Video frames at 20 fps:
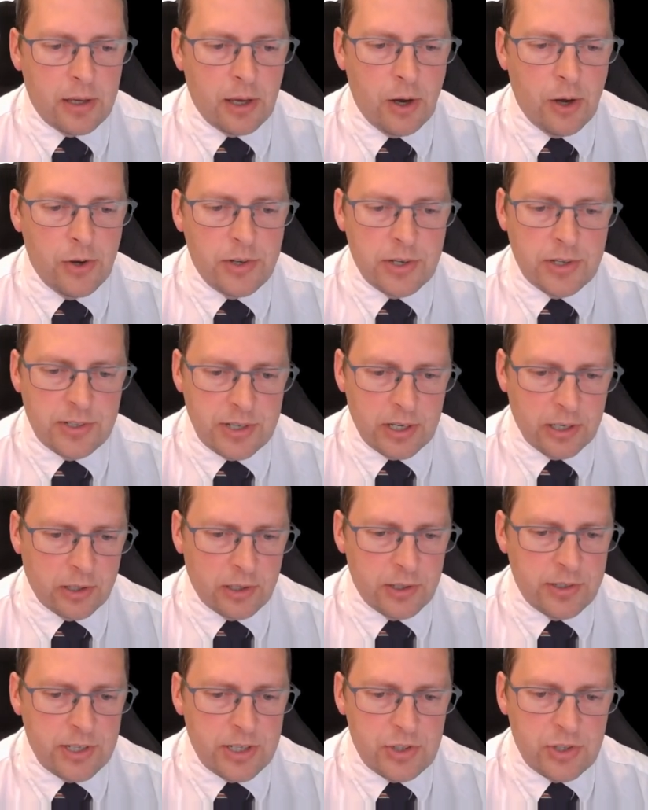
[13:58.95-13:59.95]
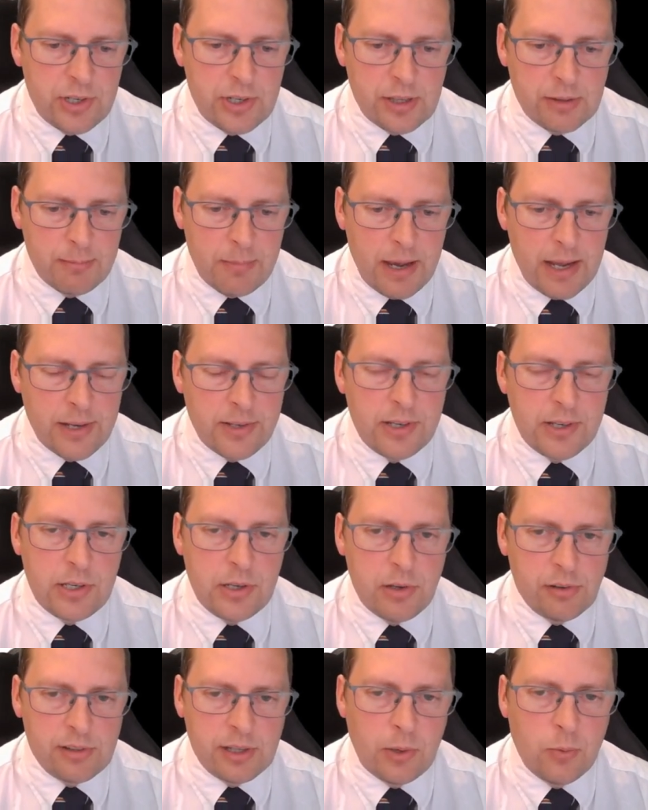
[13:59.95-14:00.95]
code until a condition is met
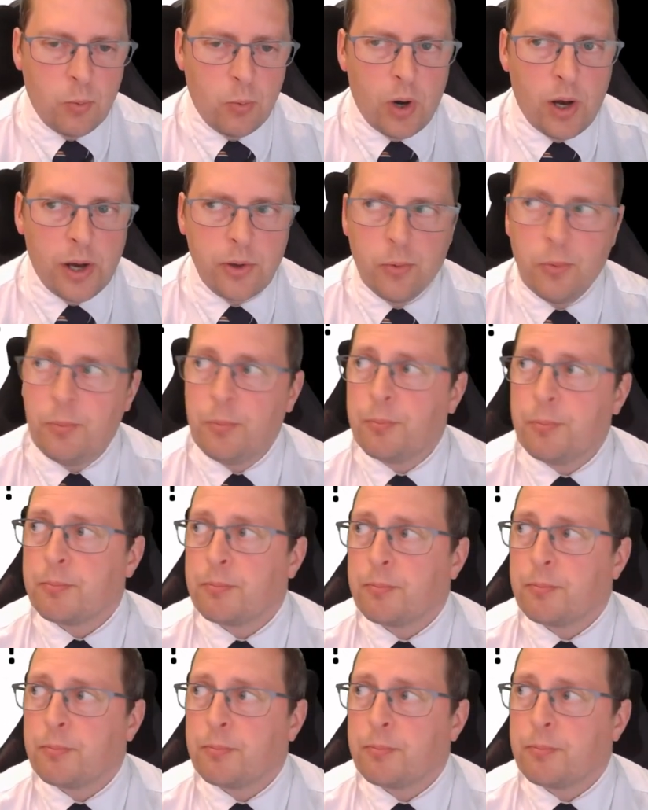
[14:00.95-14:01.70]
using while.